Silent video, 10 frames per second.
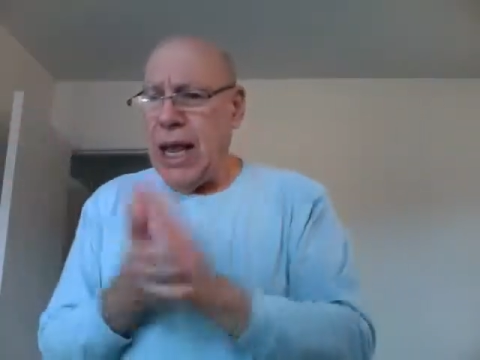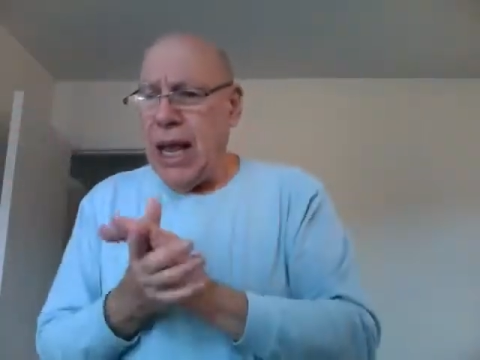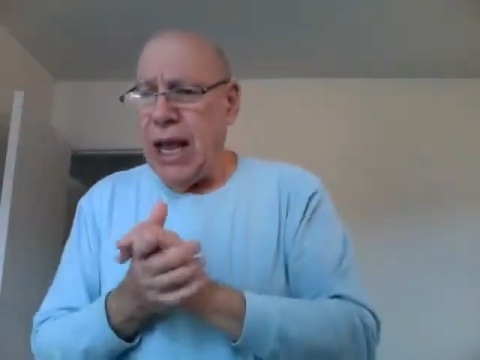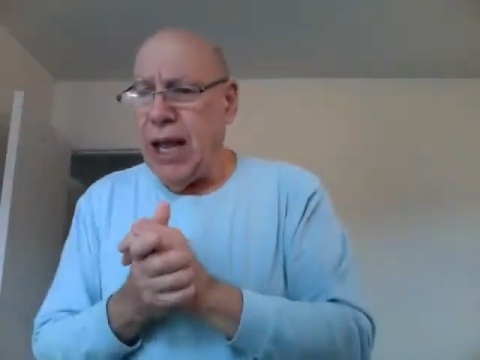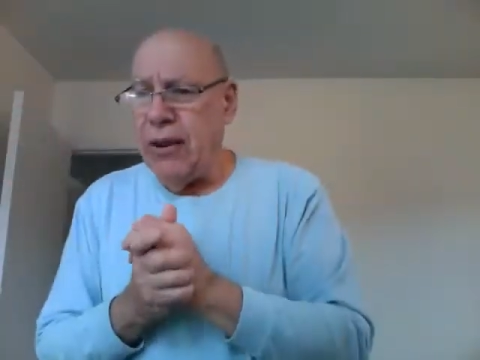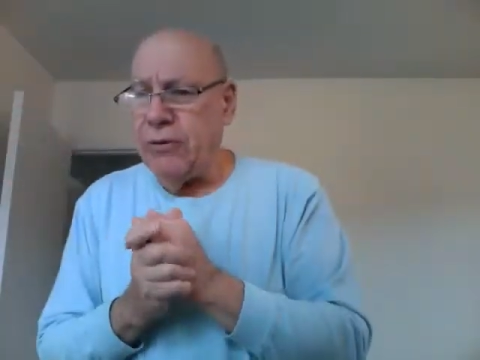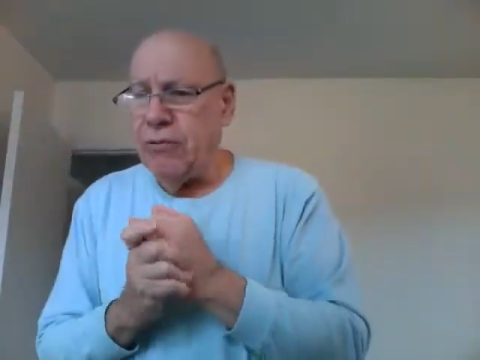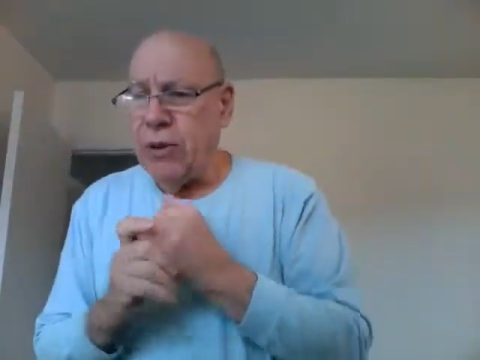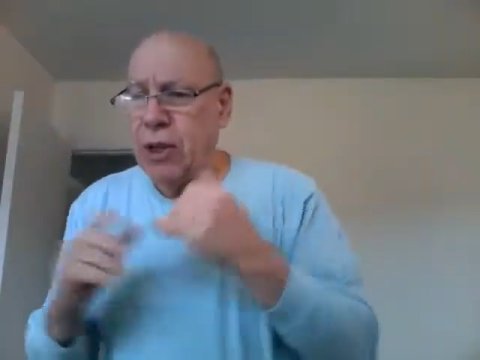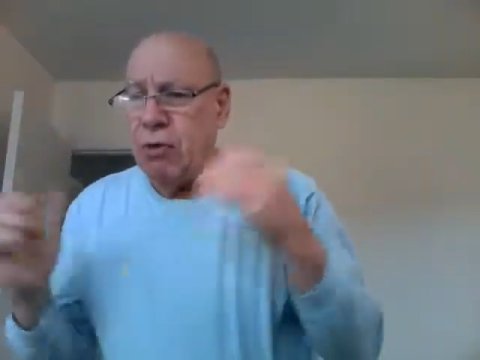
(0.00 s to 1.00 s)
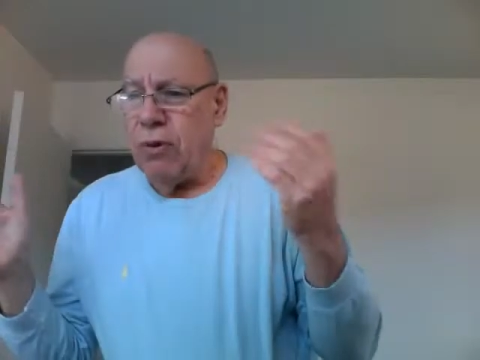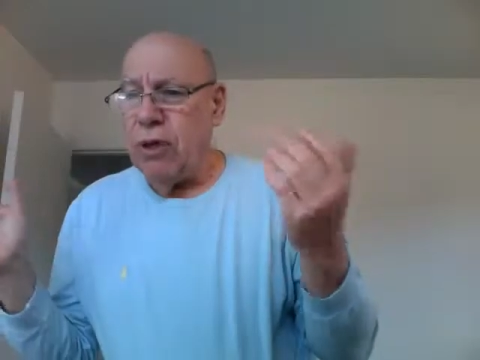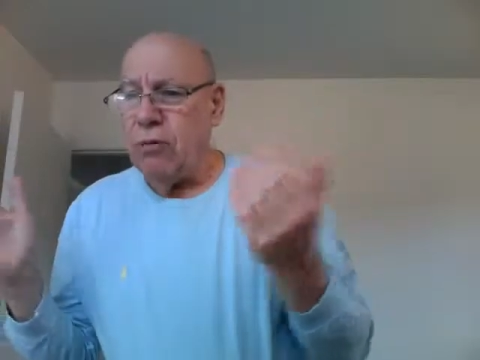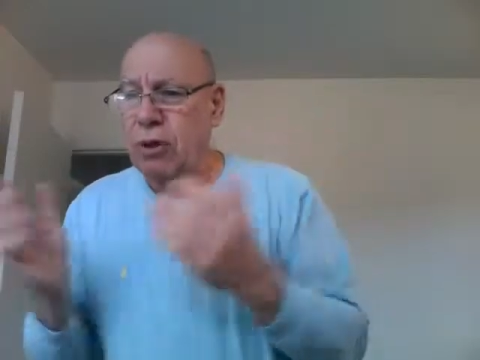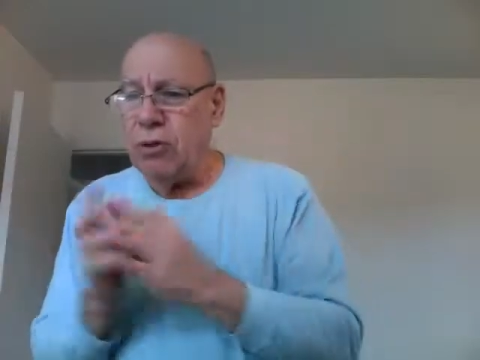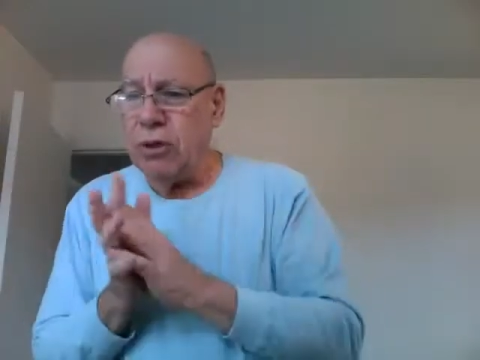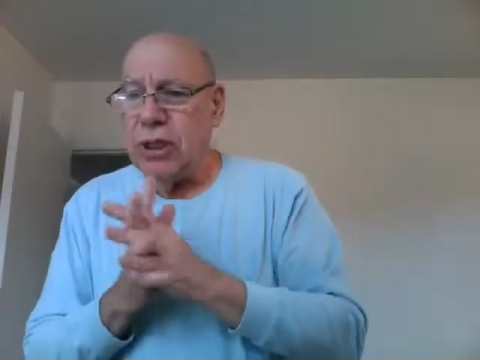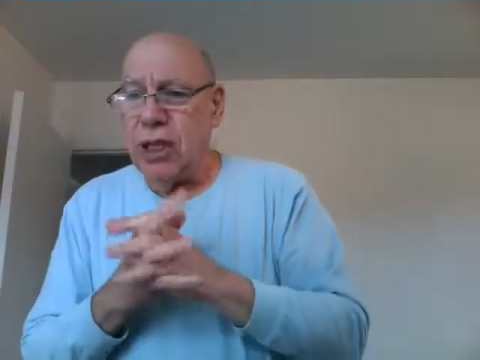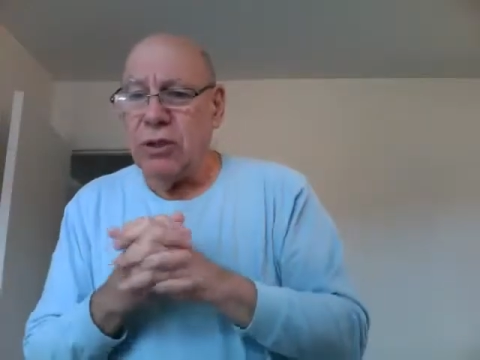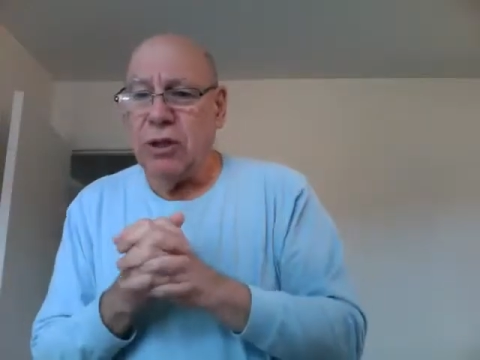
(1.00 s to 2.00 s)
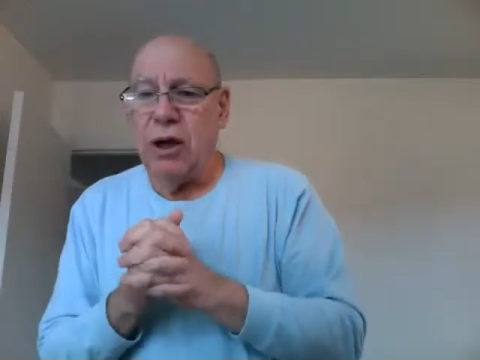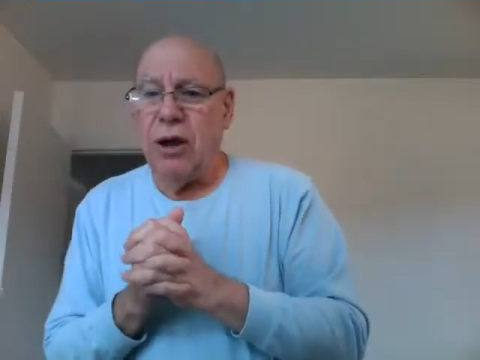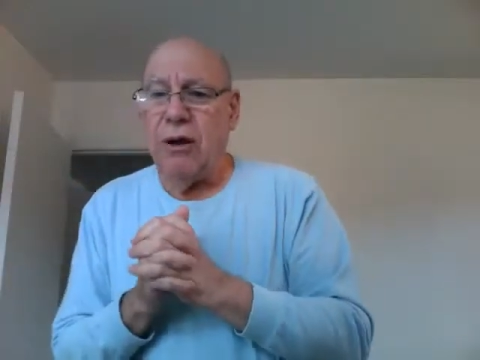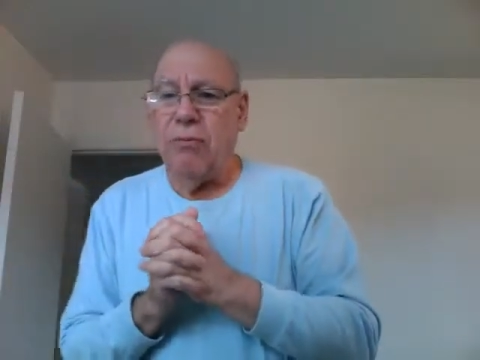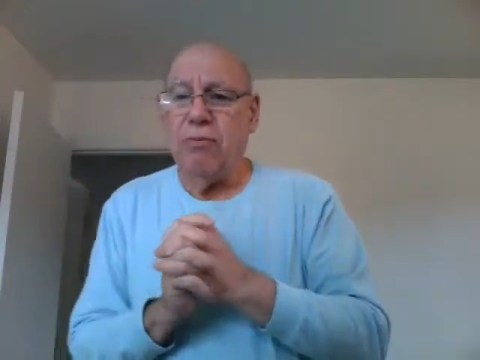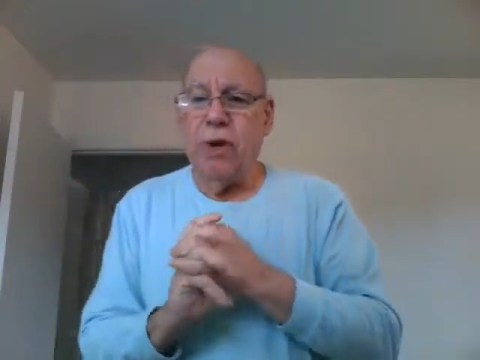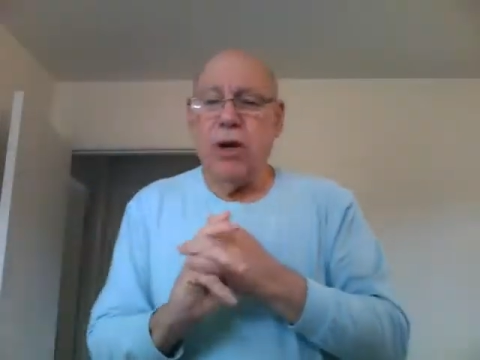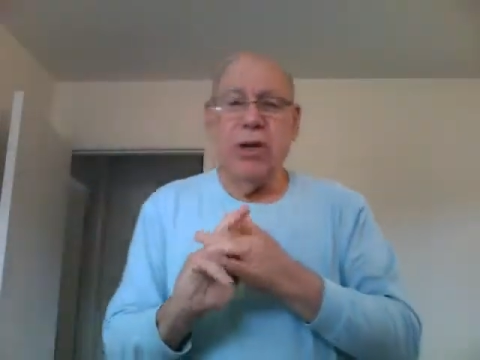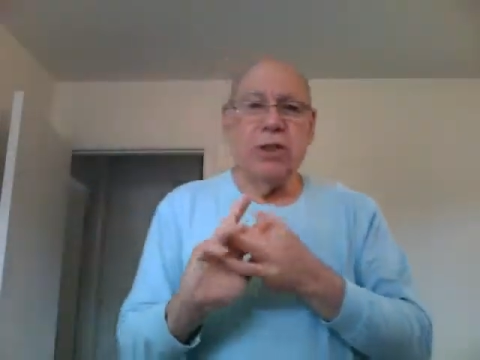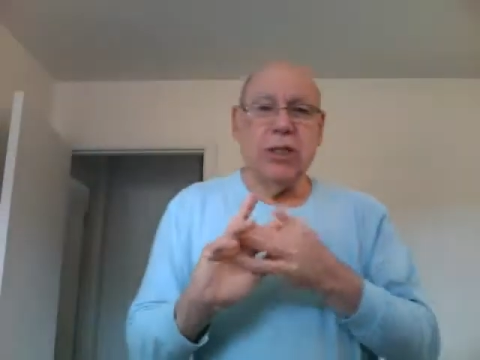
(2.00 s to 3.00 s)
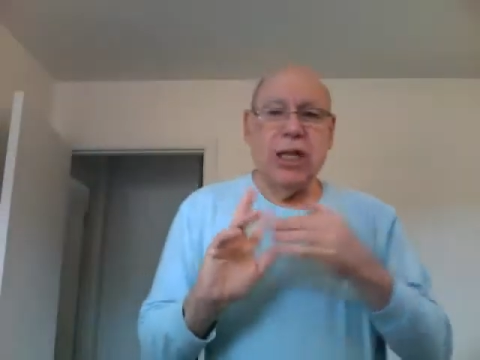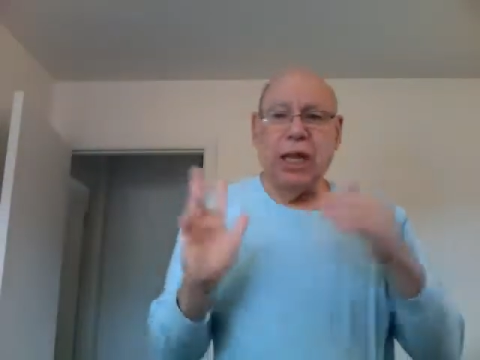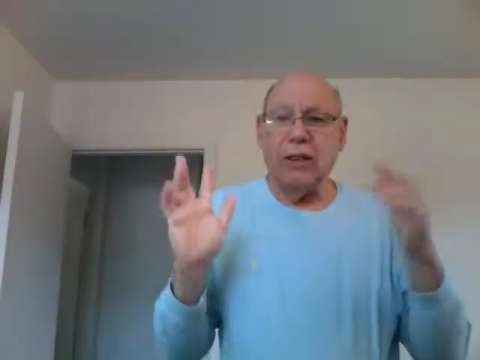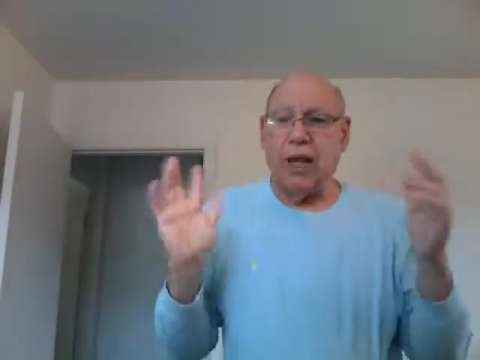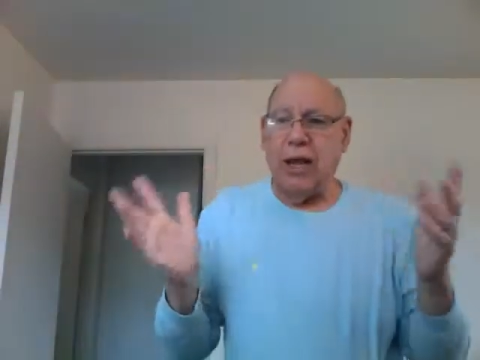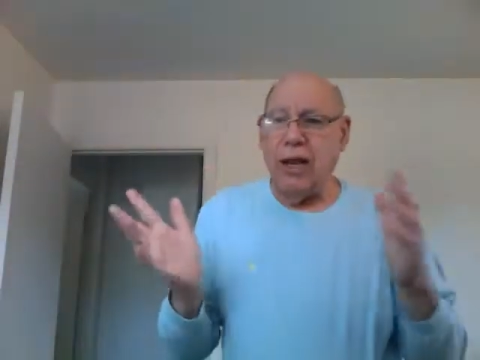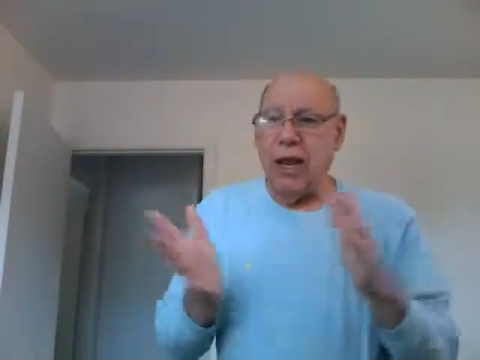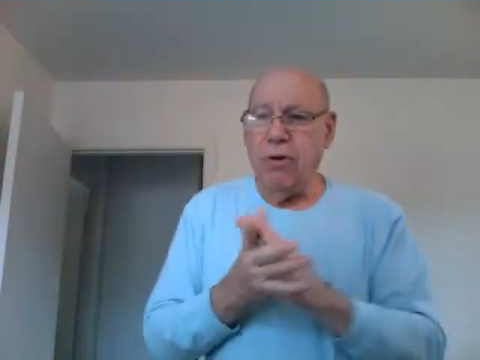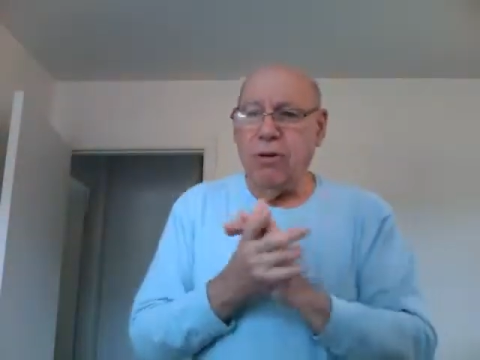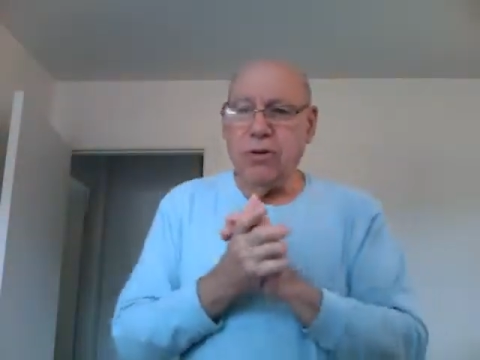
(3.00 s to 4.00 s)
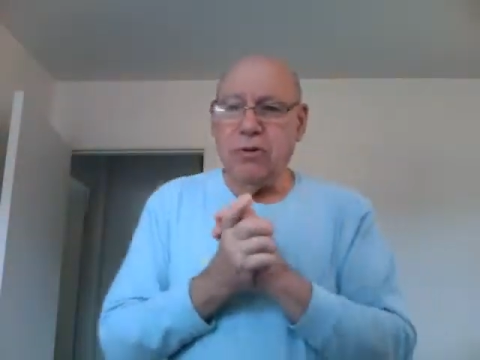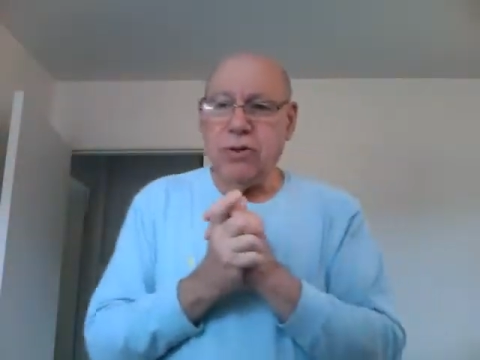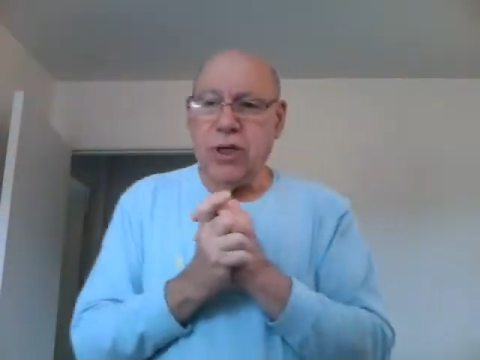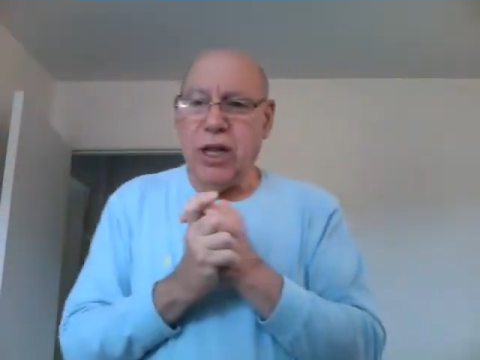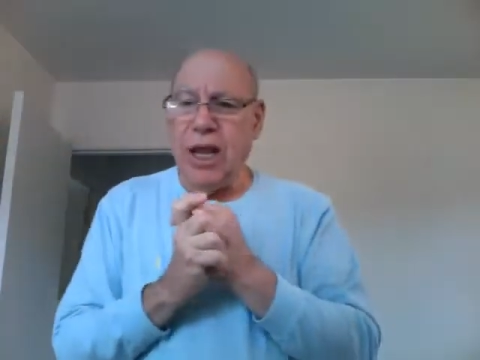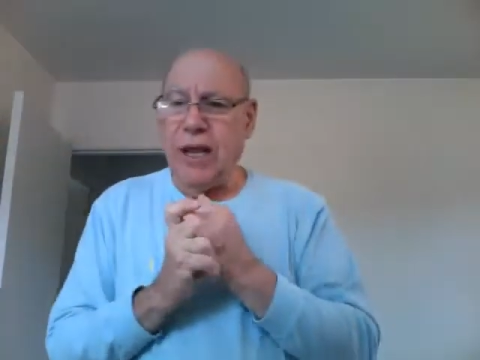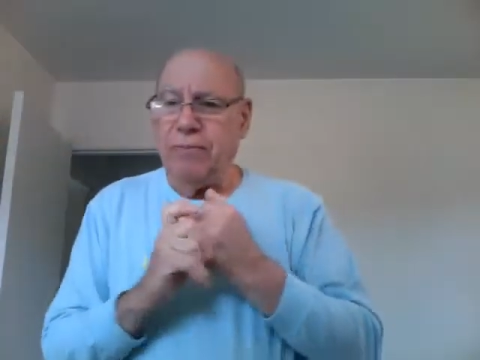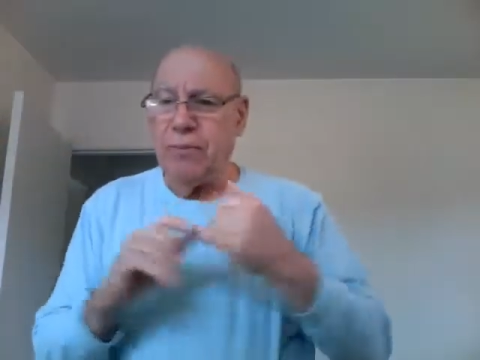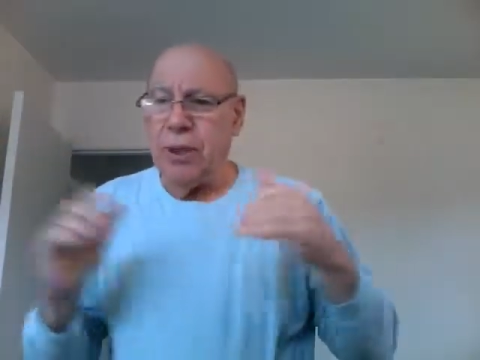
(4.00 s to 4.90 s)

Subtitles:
And we looked at monies like that, and we also said, hey,